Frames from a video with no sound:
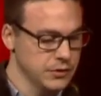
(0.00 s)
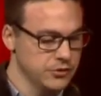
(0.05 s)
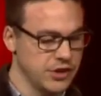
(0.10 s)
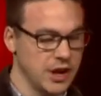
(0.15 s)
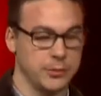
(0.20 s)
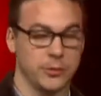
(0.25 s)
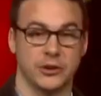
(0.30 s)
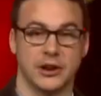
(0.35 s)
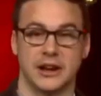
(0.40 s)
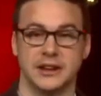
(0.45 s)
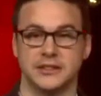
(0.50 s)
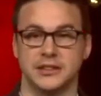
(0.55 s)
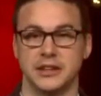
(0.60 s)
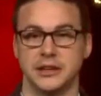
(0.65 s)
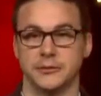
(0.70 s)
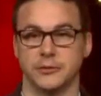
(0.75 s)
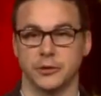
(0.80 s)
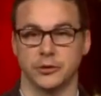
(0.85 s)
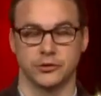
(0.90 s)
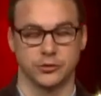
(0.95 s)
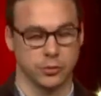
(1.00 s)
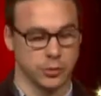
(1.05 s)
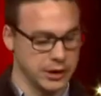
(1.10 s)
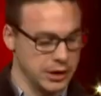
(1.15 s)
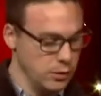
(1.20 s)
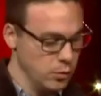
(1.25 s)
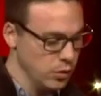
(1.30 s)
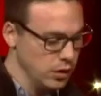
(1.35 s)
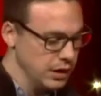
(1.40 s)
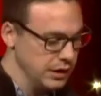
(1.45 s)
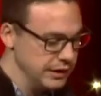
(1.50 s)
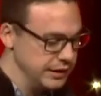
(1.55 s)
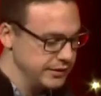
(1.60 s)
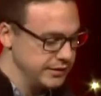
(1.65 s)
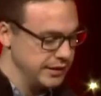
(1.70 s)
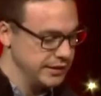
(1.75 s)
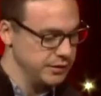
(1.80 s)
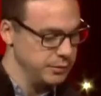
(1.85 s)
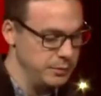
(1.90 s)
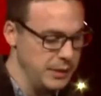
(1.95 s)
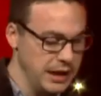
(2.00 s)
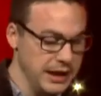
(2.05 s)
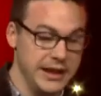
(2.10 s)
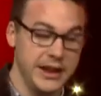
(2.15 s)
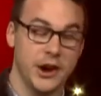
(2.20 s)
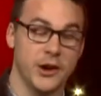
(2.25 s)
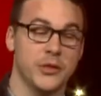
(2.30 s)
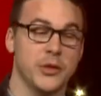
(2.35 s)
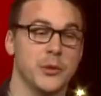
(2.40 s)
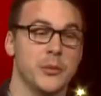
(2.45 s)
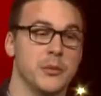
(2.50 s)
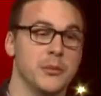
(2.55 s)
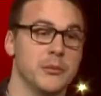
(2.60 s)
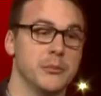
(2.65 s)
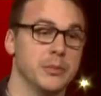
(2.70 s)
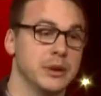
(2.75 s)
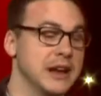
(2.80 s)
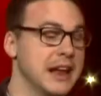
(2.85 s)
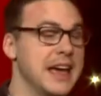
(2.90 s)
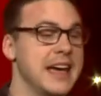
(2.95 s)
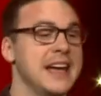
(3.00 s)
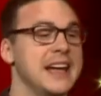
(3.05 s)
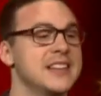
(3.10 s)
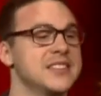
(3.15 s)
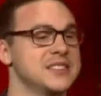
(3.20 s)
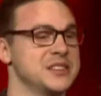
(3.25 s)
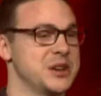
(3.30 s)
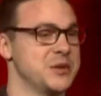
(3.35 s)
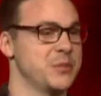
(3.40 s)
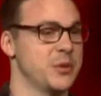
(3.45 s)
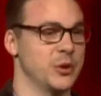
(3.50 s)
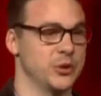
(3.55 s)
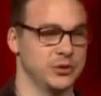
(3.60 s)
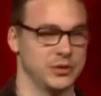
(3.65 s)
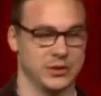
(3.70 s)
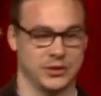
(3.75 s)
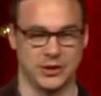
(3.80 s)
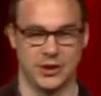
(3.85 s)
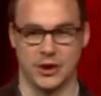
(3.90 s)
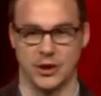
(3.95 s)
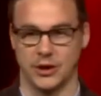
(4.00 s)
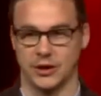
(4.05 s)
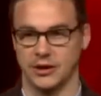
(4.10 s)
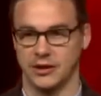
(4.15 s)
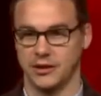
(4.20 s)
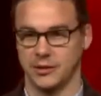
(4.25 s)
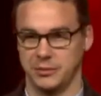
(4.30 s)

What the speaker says: Chapter 19, verse 21, it says, many are the plans in a person's heart.